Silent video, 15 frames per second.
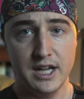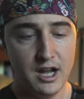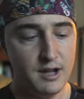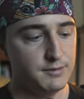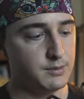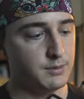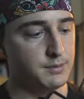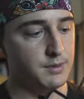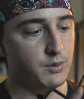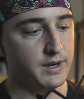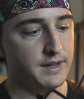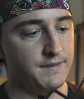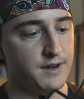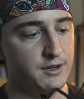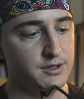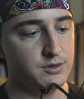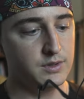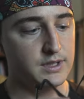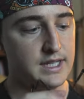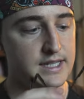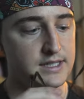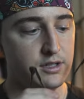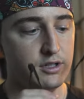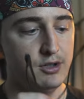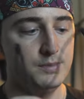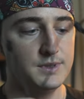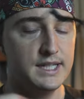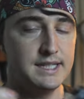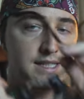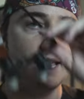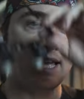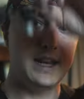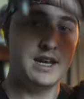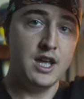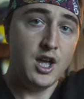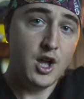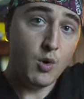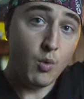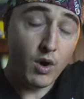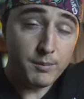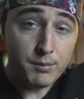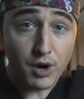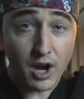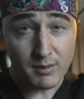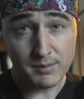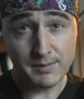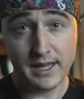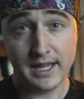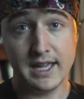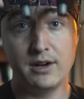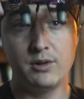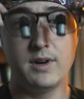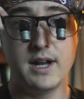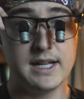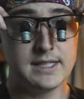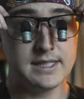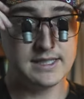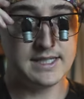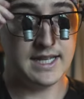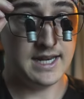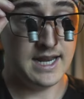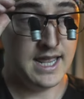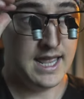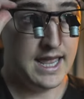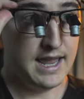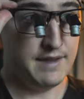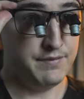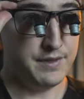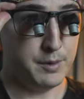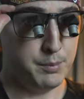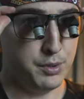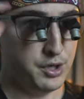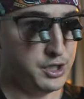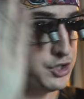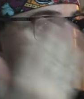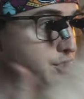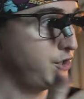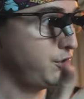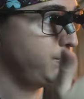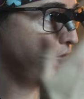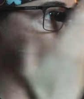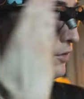comfortable, but what I've noticed with these loops is that one problem that can arise is that if they're pushed too